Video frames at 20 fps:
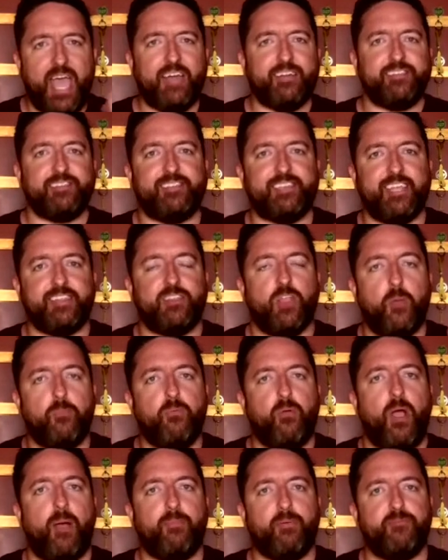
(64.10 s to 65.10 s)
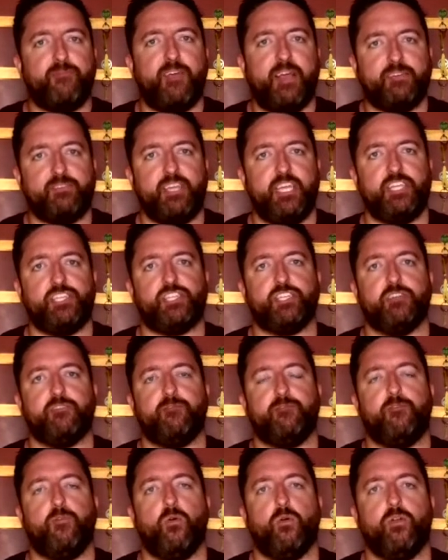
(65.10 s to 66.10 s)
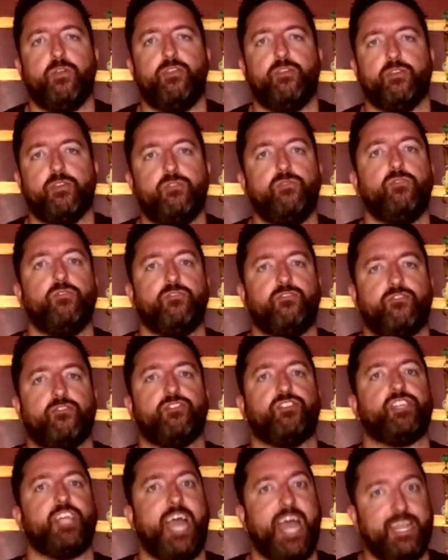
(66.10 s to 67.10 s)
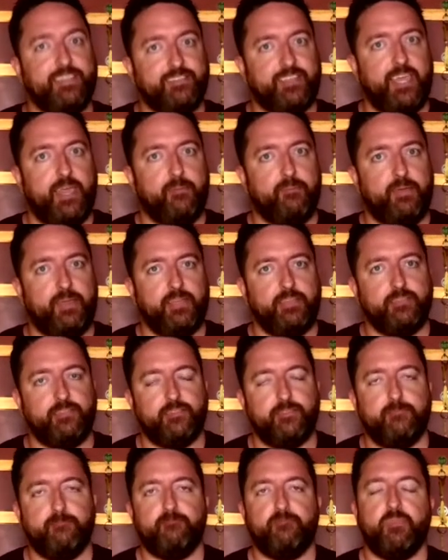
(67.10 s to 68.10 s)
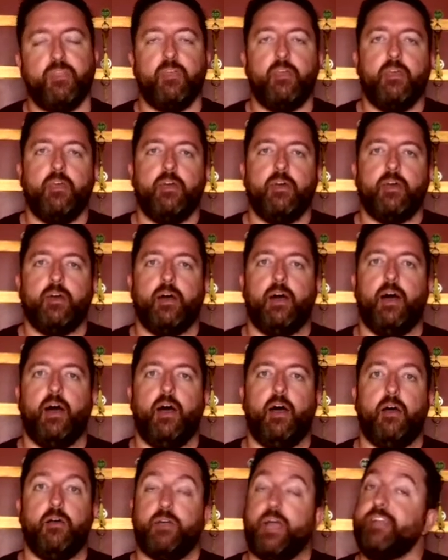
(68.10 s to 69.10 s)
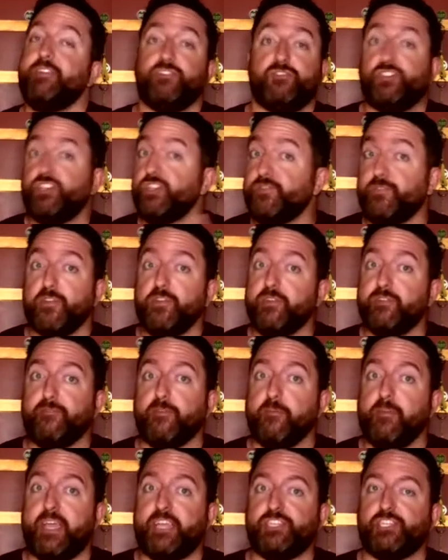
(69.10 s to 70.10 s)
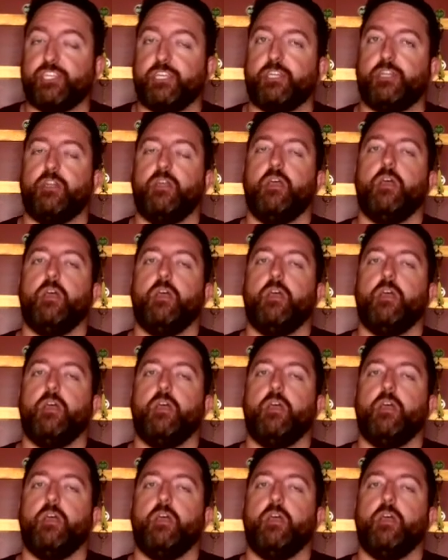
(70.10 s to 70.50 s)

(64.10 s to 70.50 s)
to set a proper foundation for your Google search ads campaigns. And just for your information,